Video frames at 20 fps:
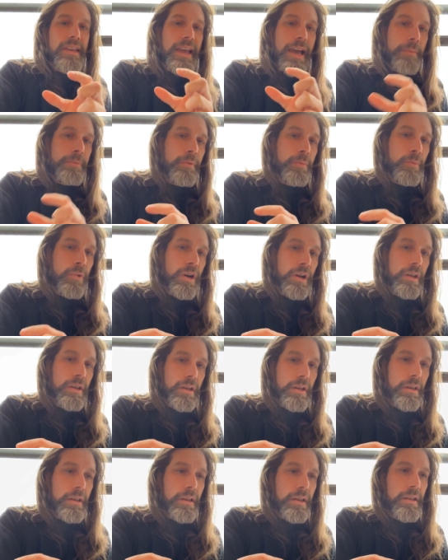capped
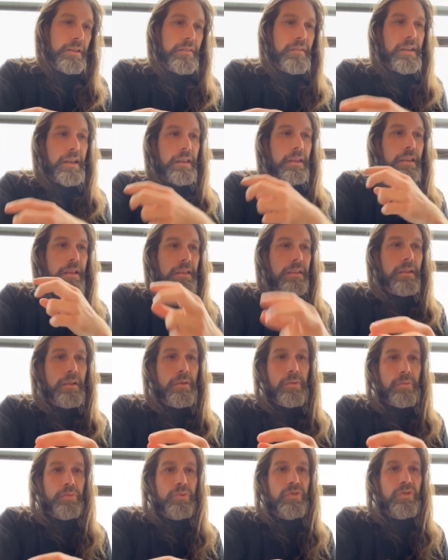market. Like it's mm-hmm. not like
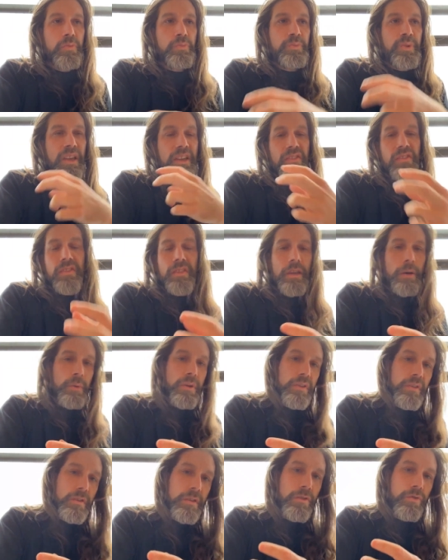the space
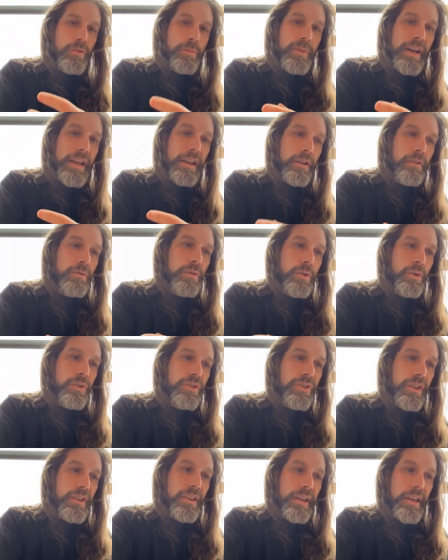that we see dramatic
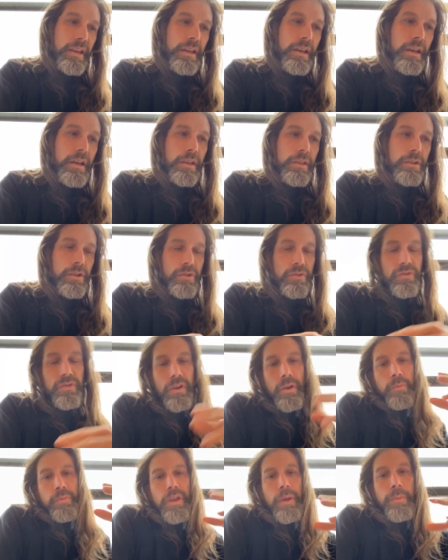growth in. Like there are
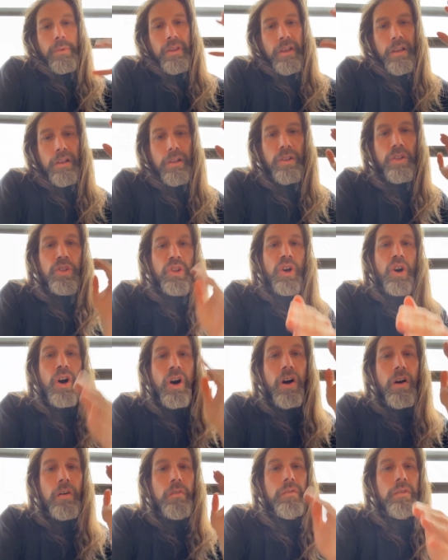certain people that
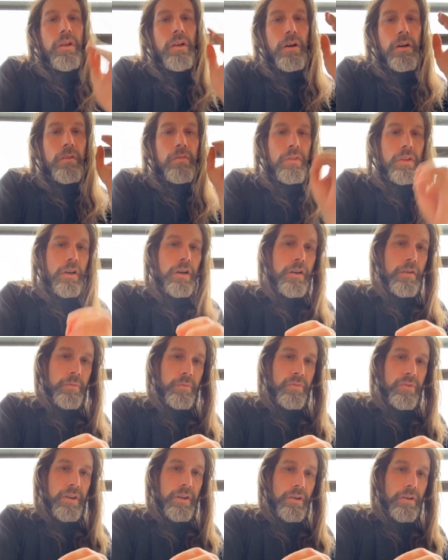love, love,
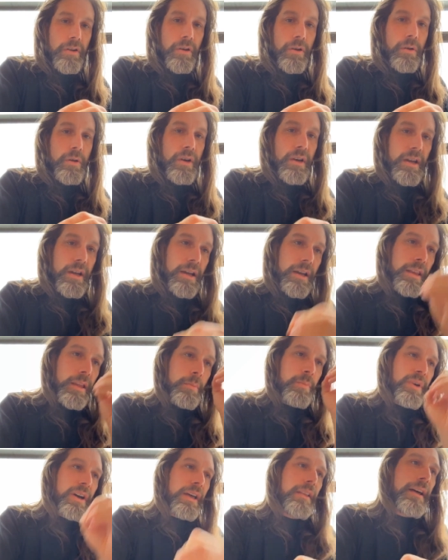love Merino.
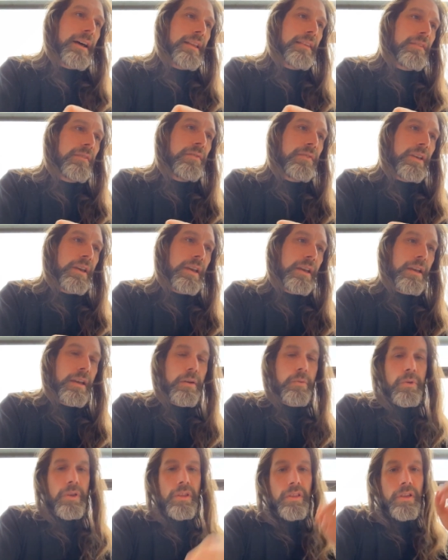They buy lots of it,
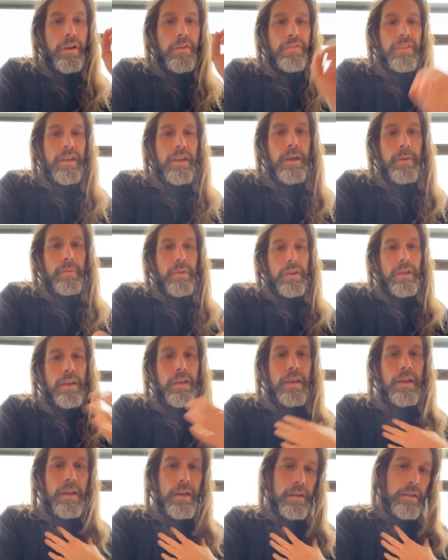and we love them,
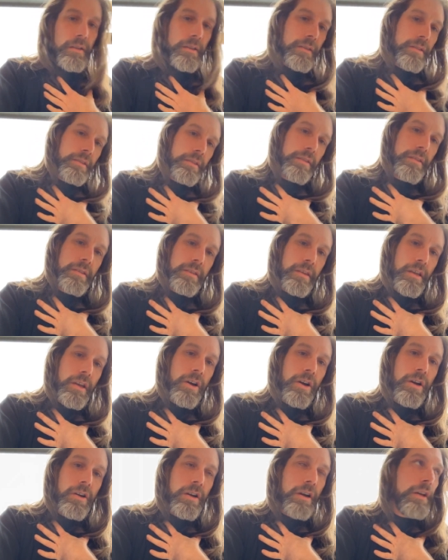and
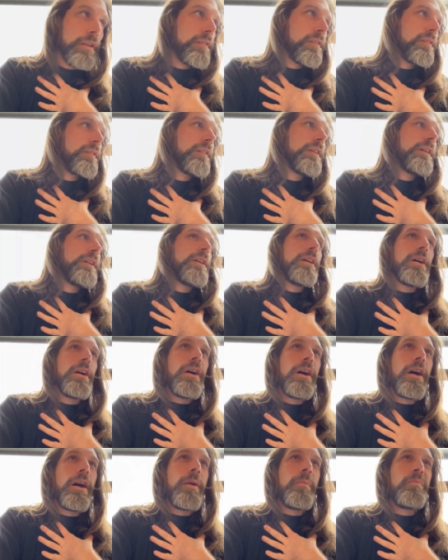they are us.
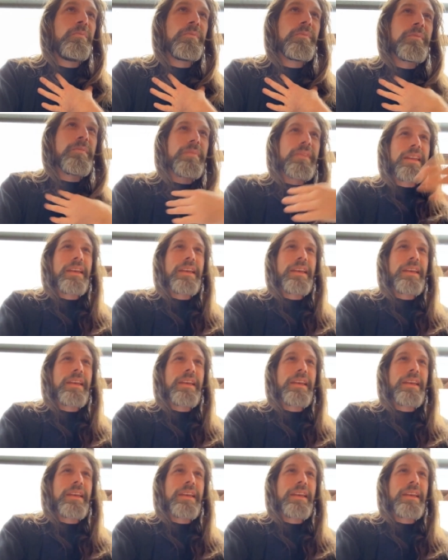Um,